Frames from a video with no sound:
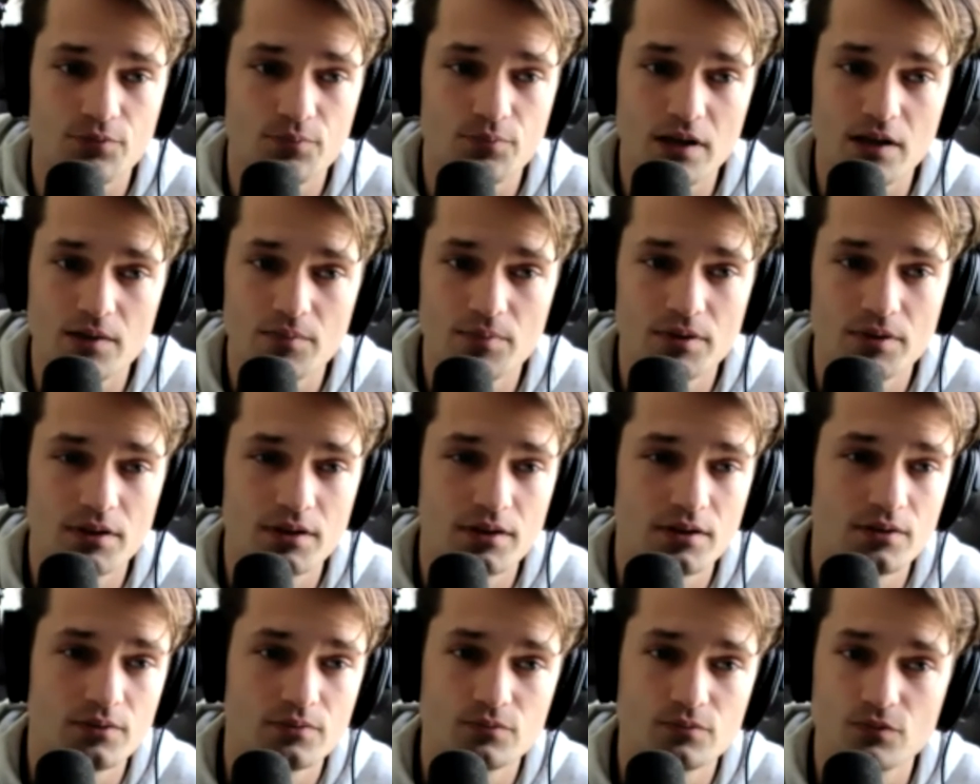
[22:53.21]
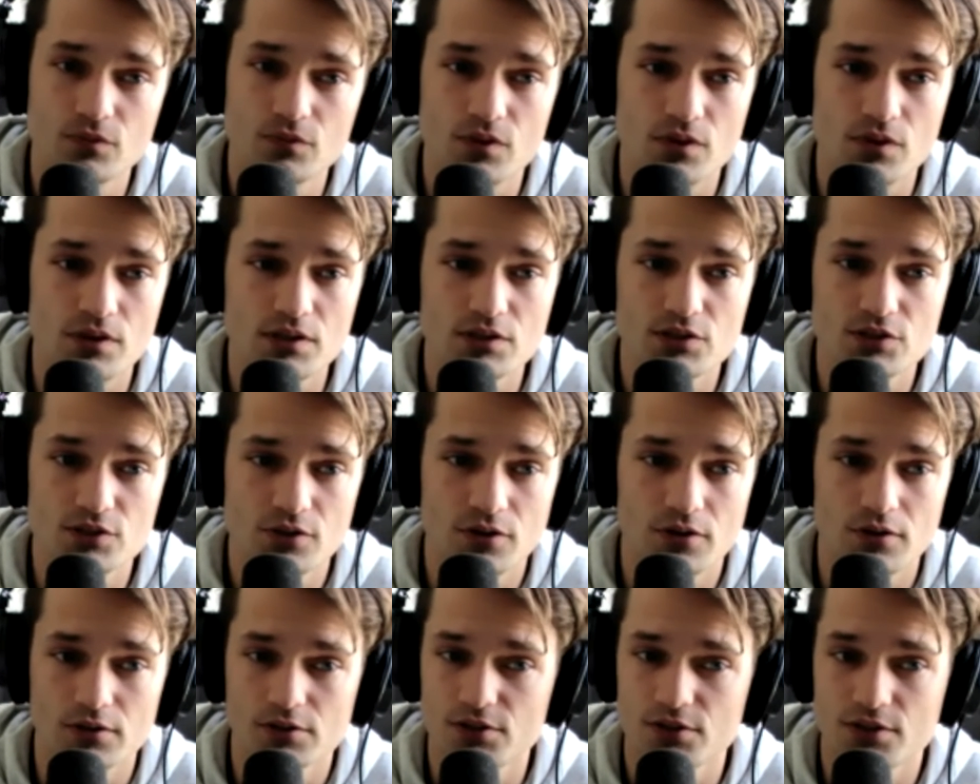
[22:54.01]
Maybe these
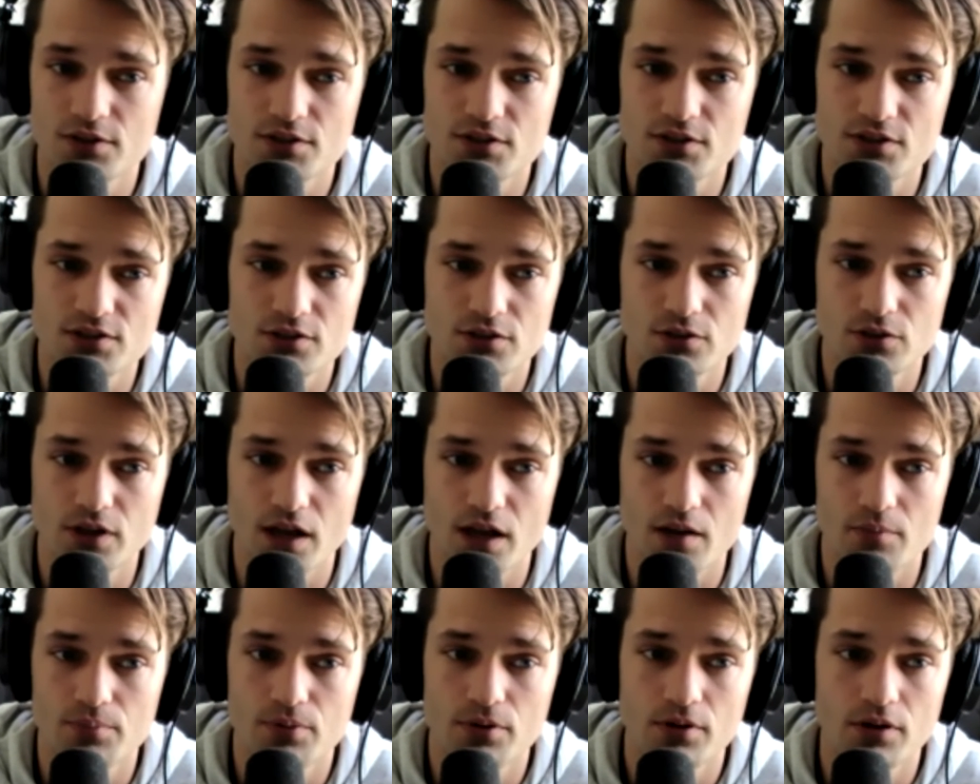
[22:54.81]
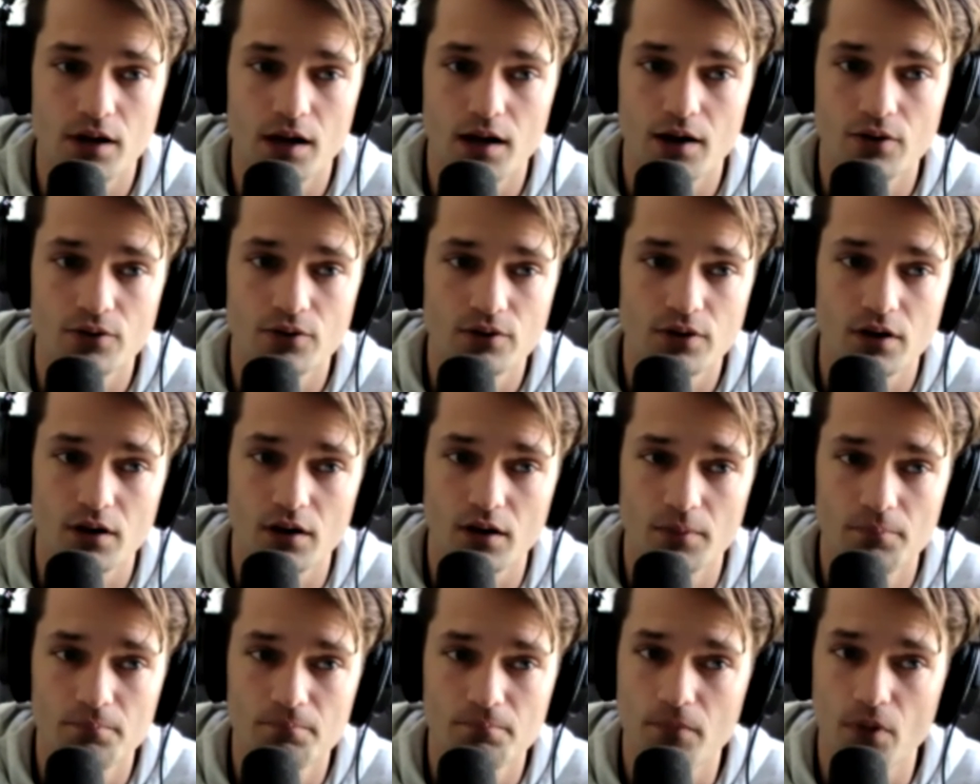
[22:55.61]
songs could still get put out
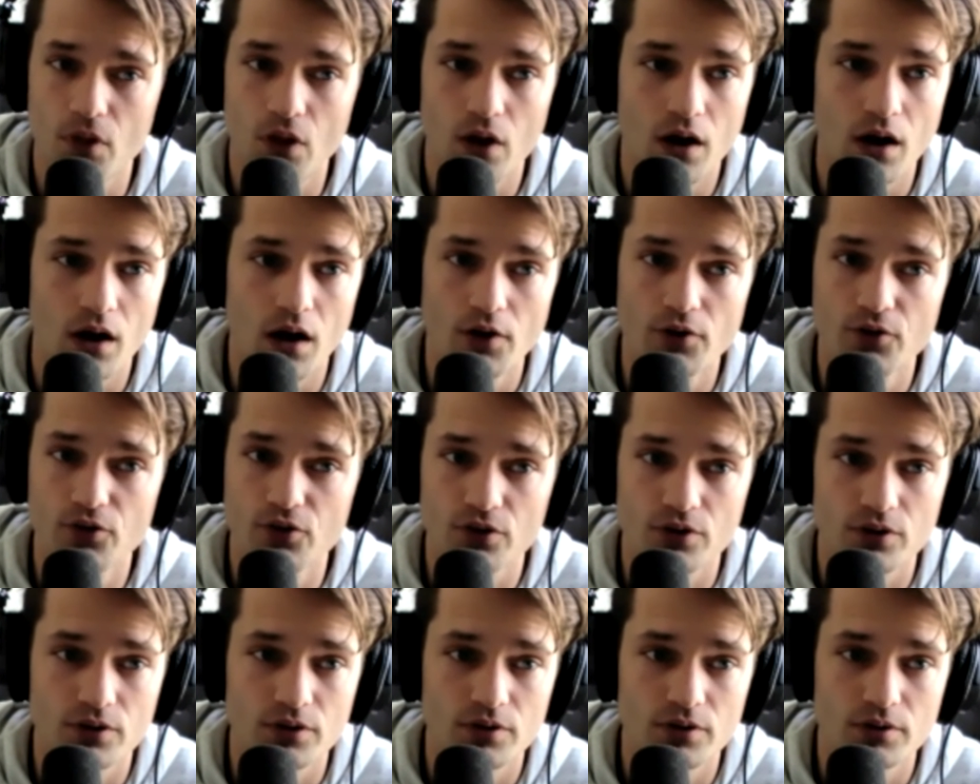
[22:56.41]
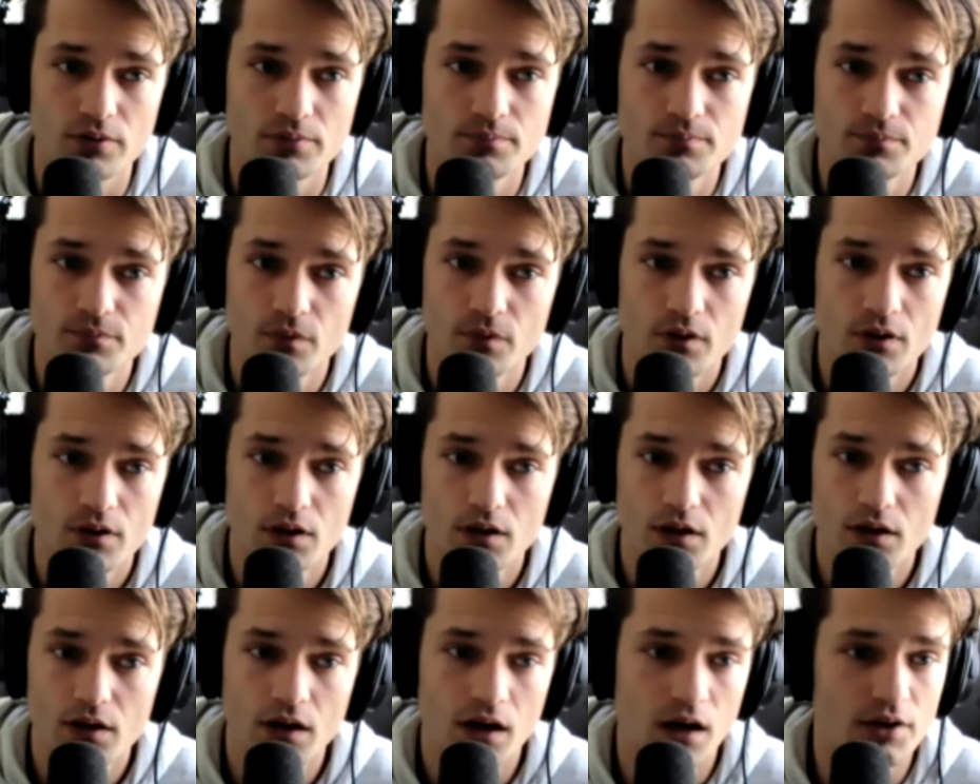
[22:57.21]
under
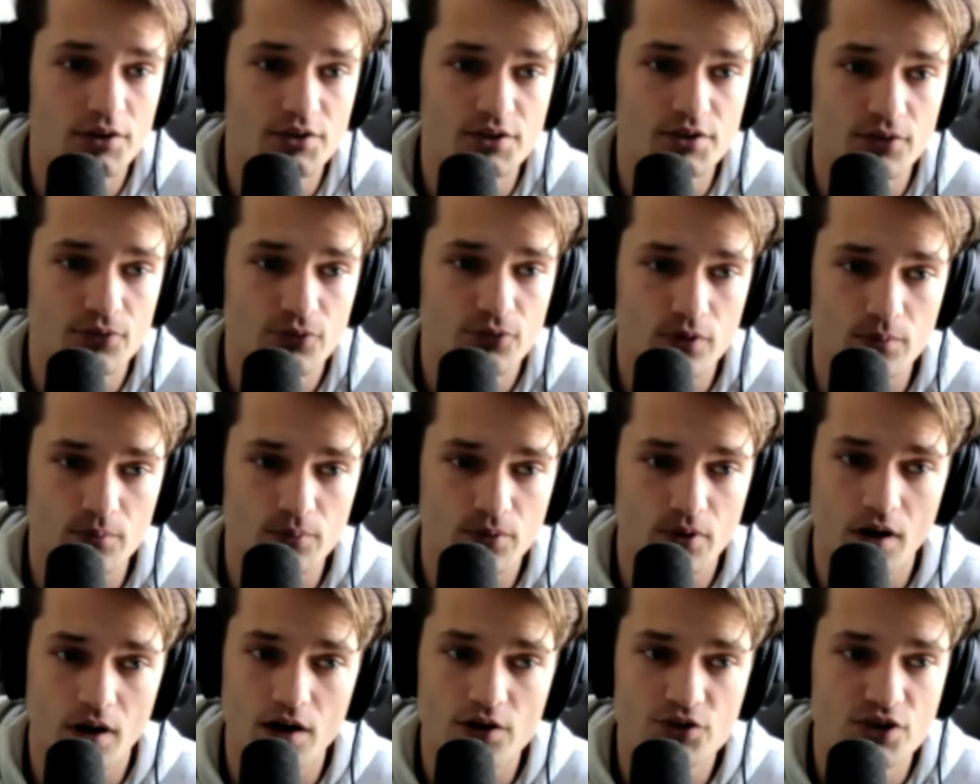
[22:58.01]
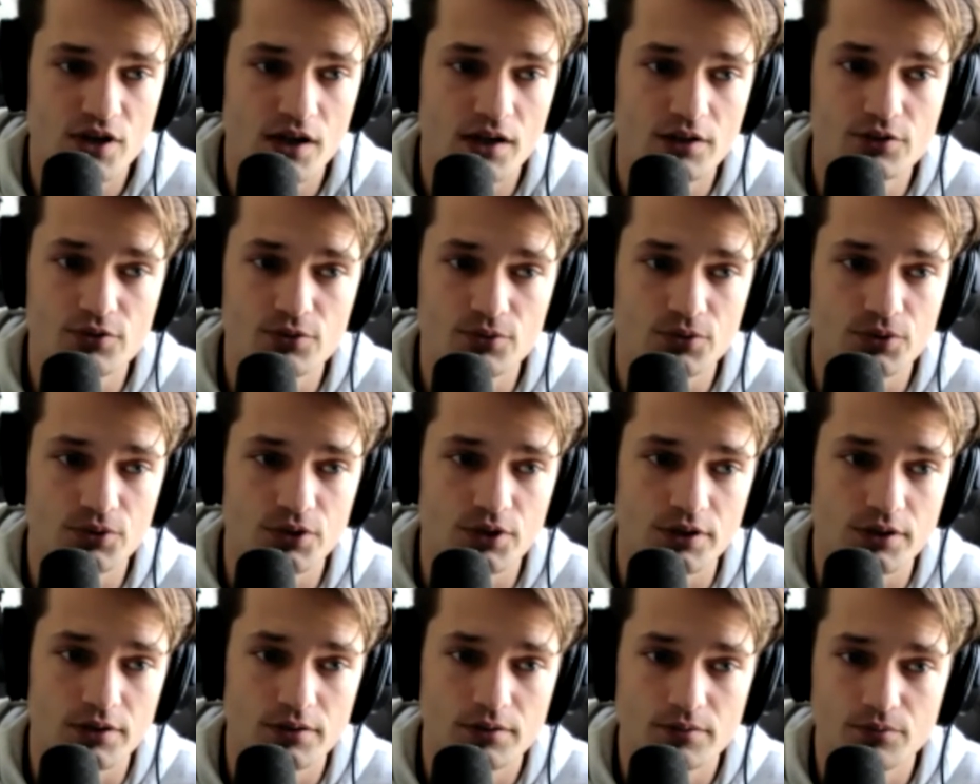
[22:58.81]
a different project,
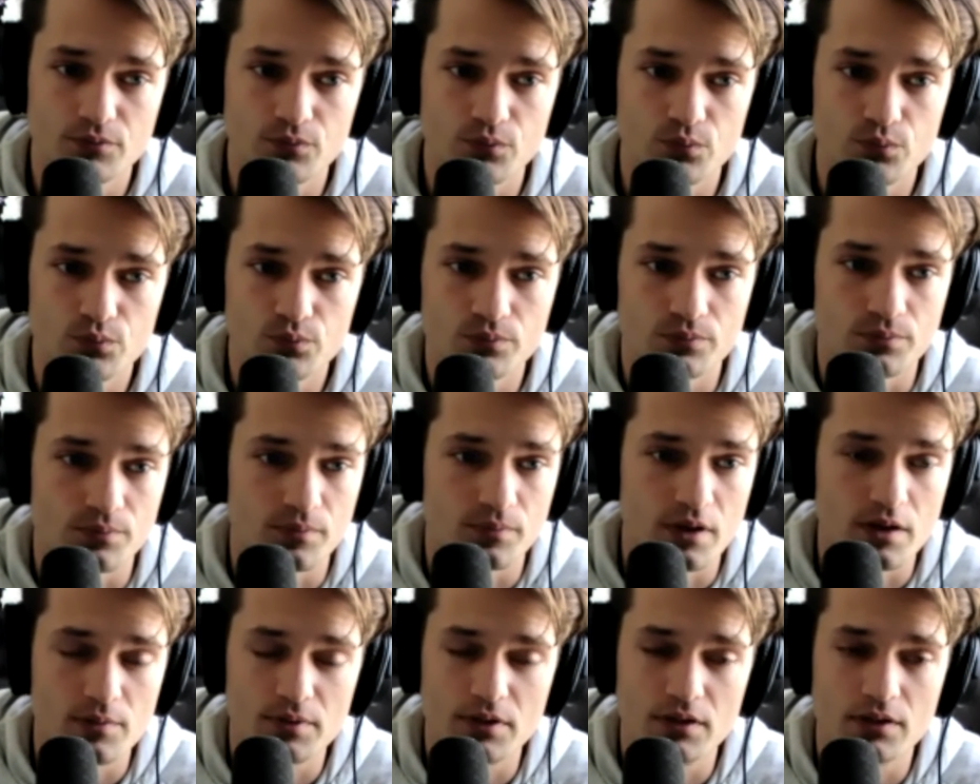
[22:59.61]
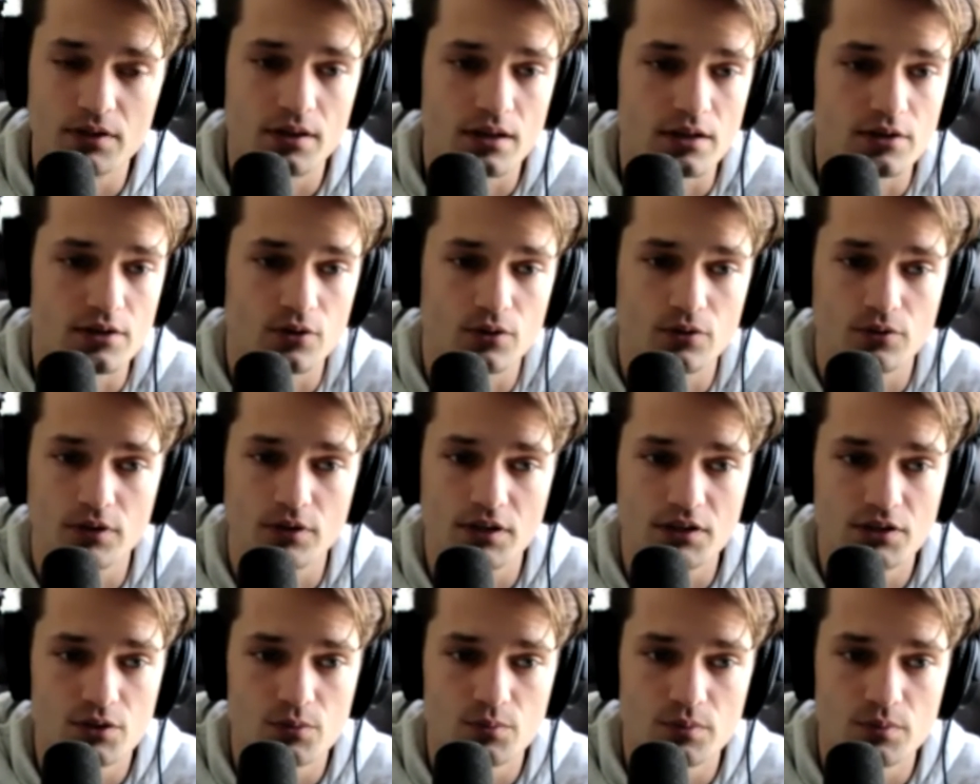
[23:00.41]
or maybe they don't
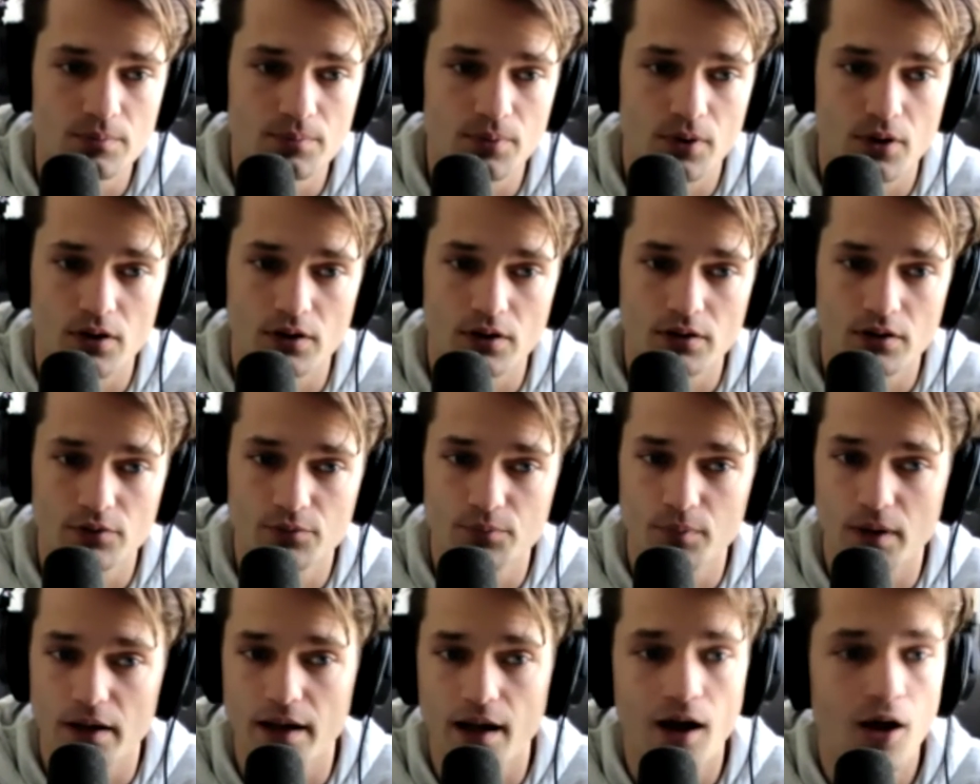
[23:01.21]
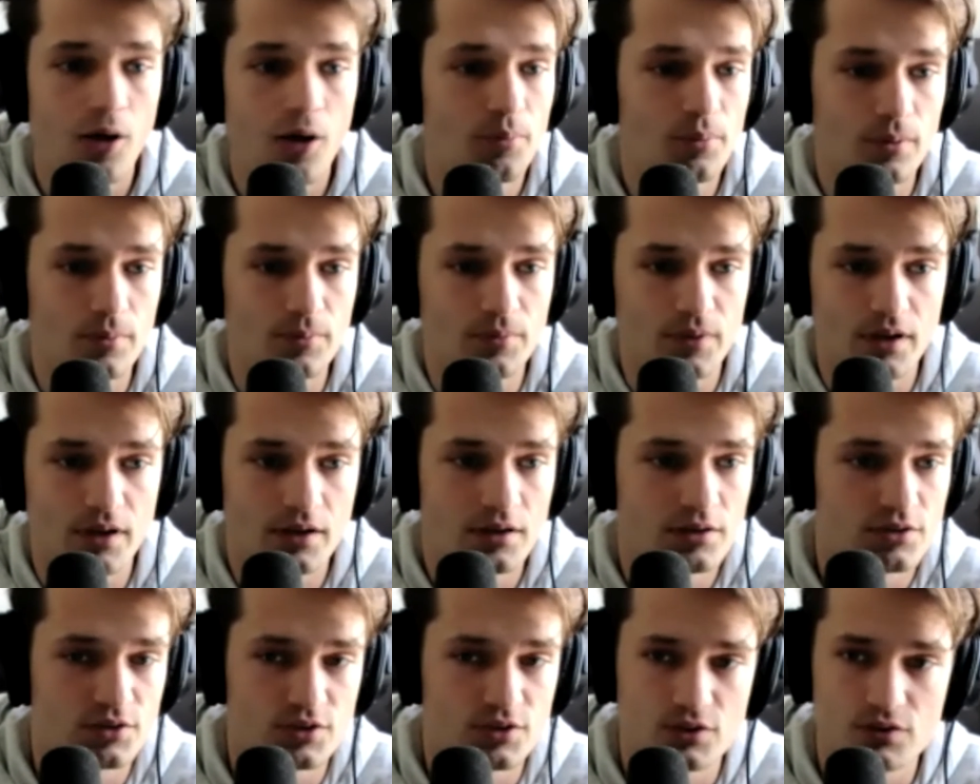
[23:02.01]
need to be part of my album. They
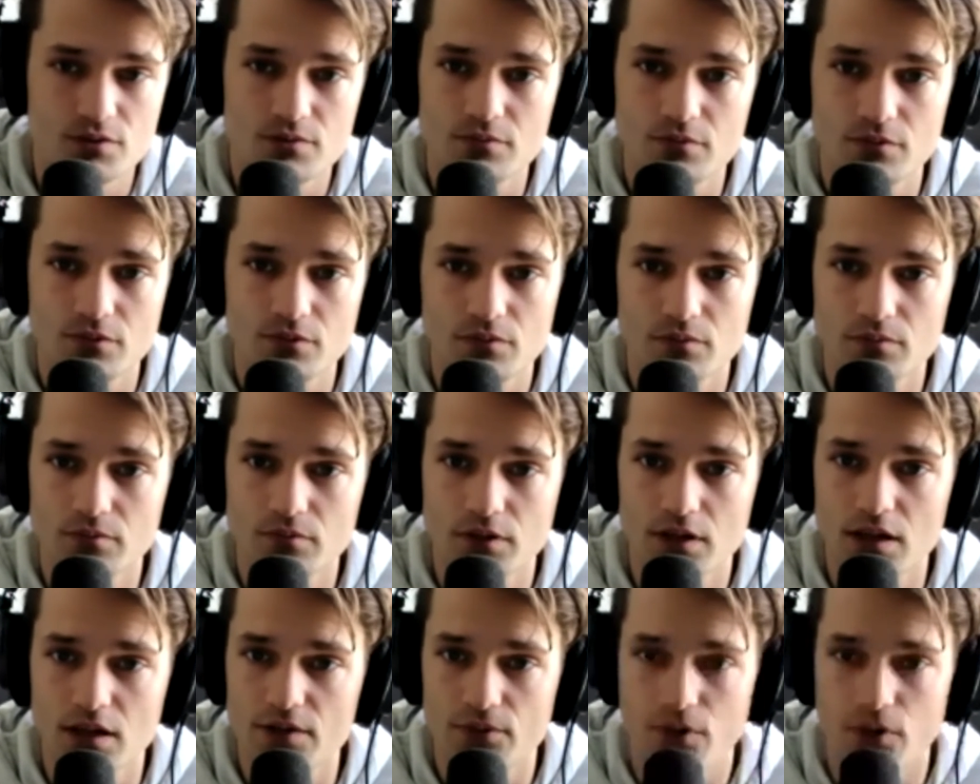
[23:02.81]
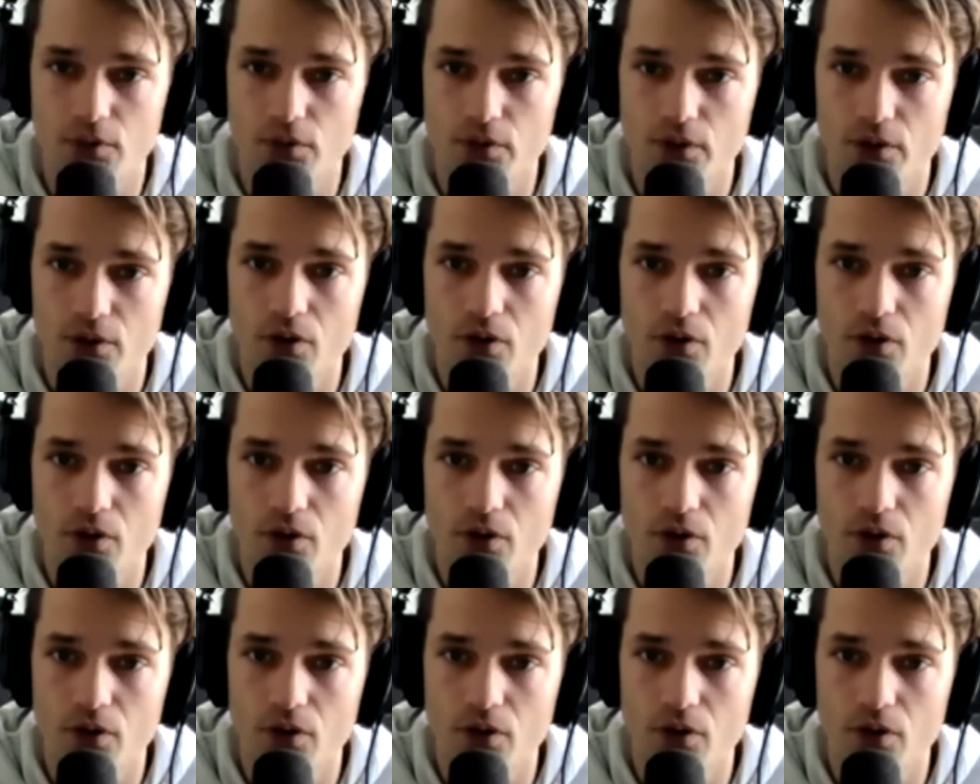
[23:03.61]
could just live on their